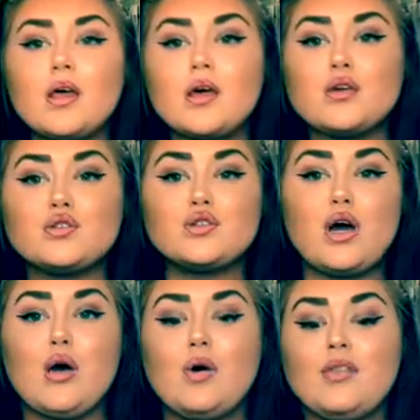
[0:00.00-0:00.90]

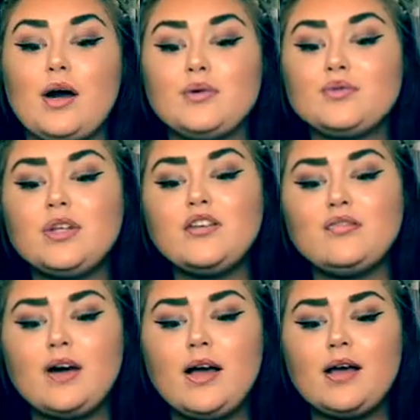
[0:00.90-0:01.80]
So that was really
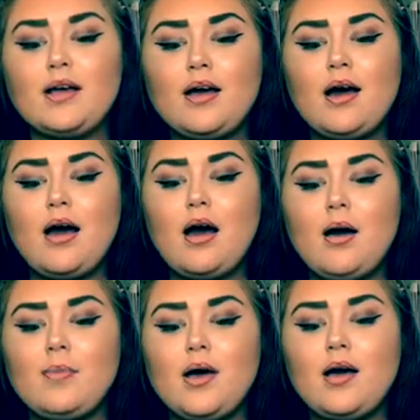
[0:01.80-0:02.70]
fun.
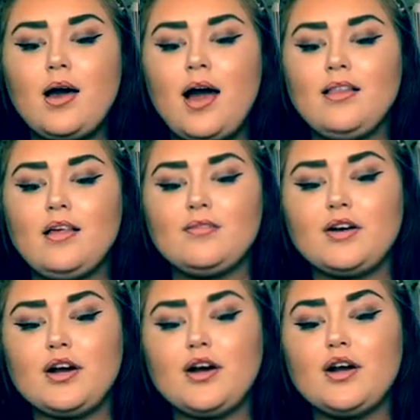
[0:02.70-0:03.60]
I love
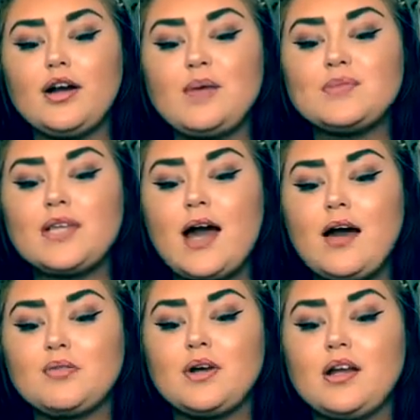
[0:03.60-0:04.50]
her. Her name's
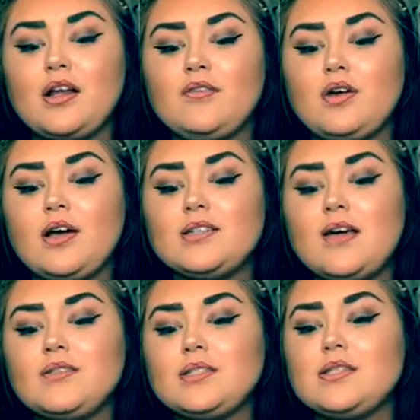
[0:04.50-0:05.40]
Catherine. If you guys
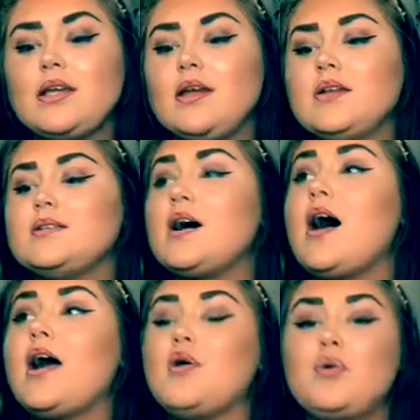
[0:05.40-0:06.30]
haven't seen it,
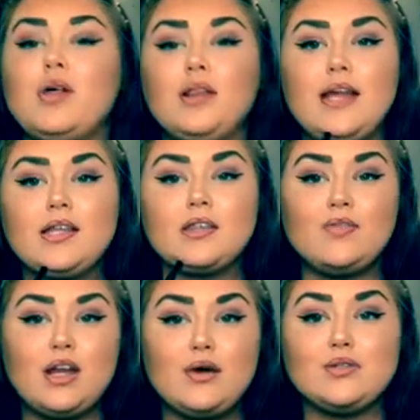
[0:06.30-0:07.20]
I will link the
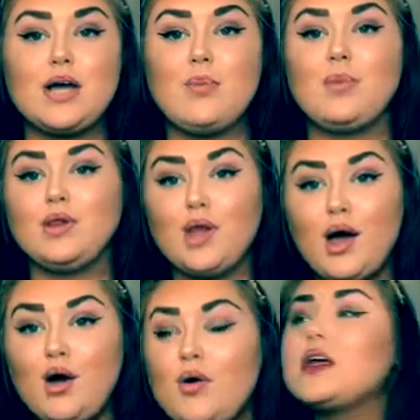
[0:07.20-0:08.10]
video down
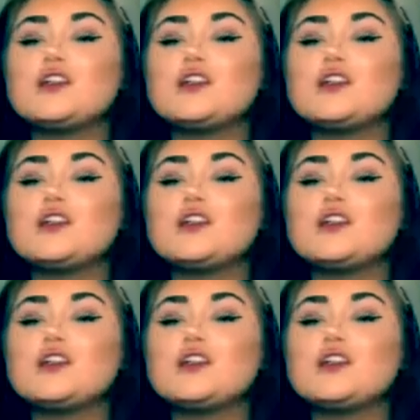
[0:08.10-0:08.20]
below.